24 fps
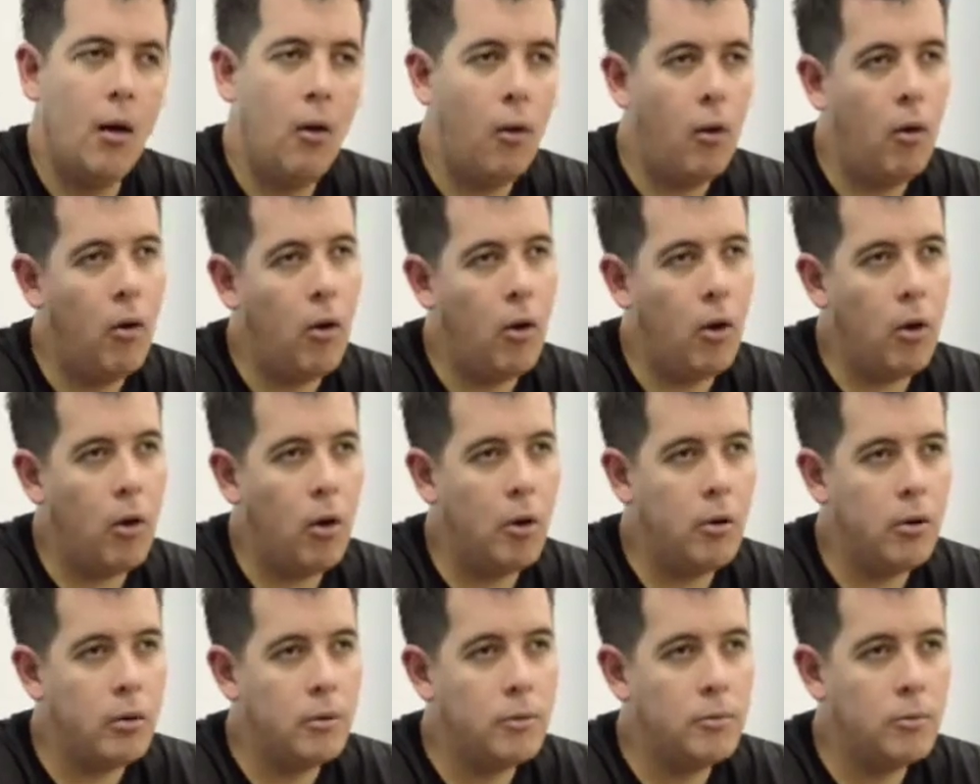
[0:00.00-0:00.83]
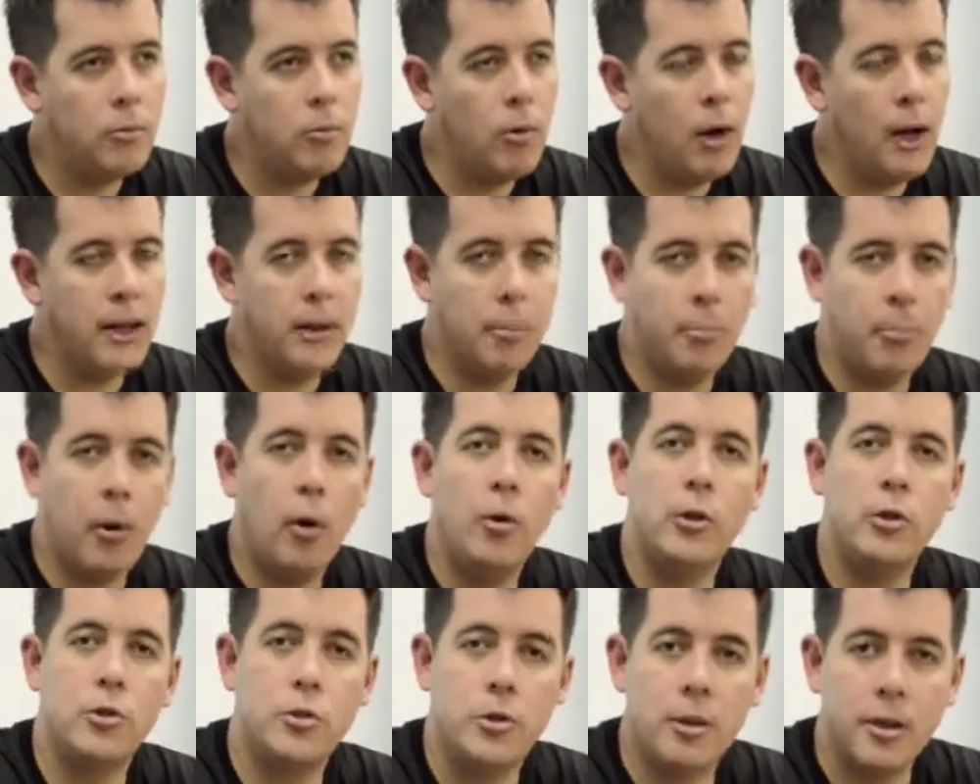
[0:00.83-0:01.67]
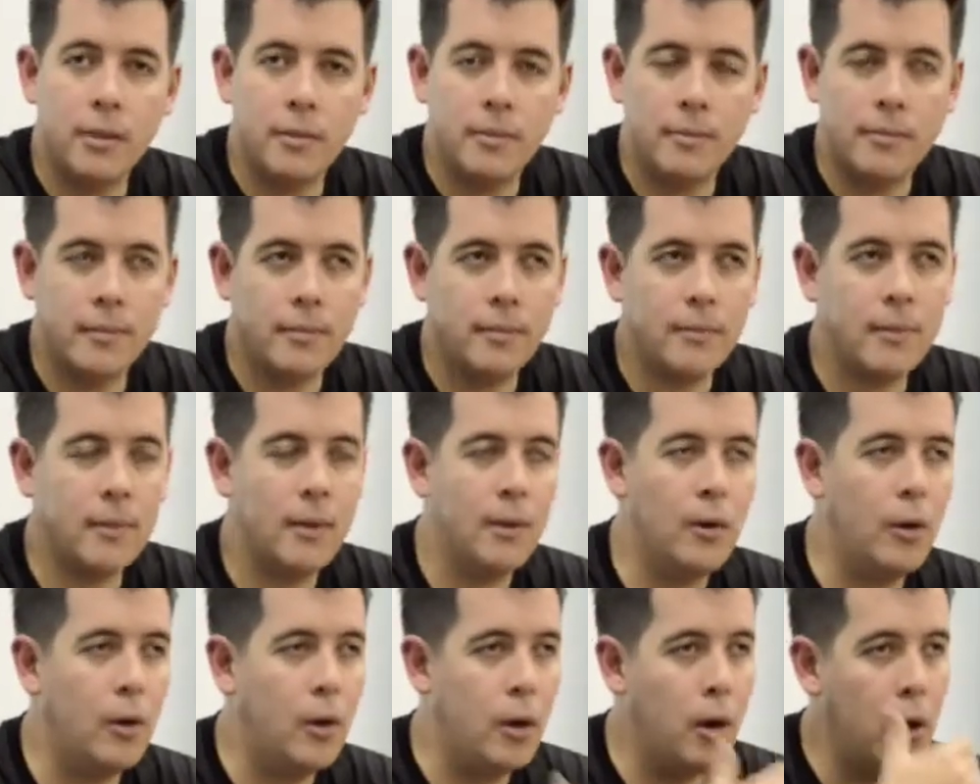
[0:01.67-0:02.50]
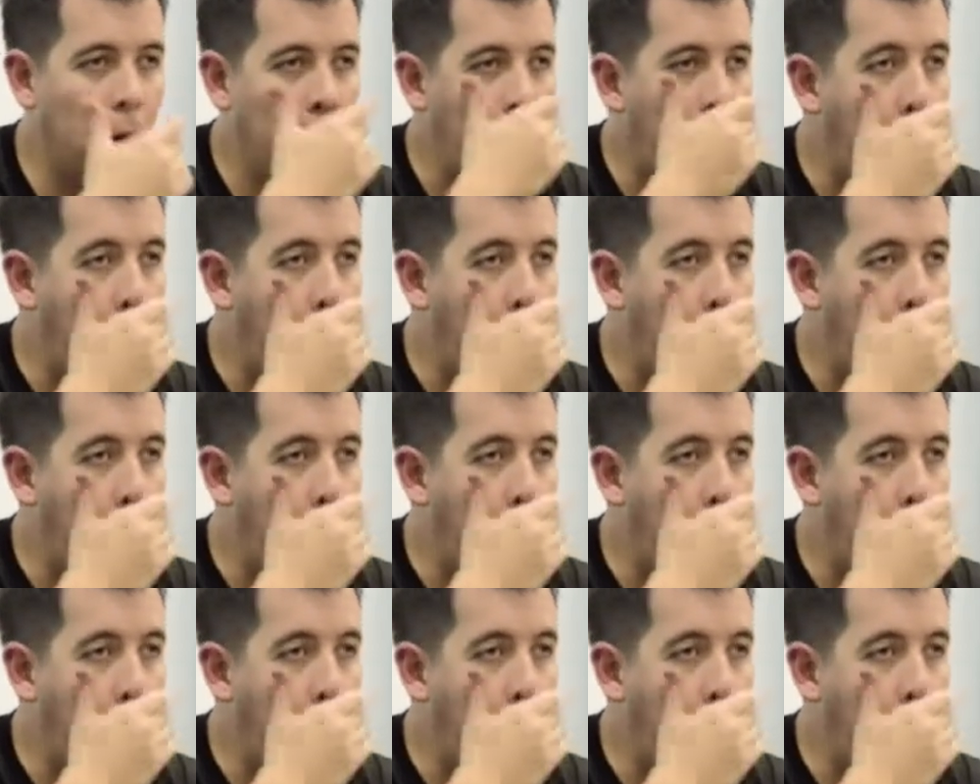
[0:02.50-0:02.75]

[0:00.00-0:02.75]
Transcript: or writing poetry, or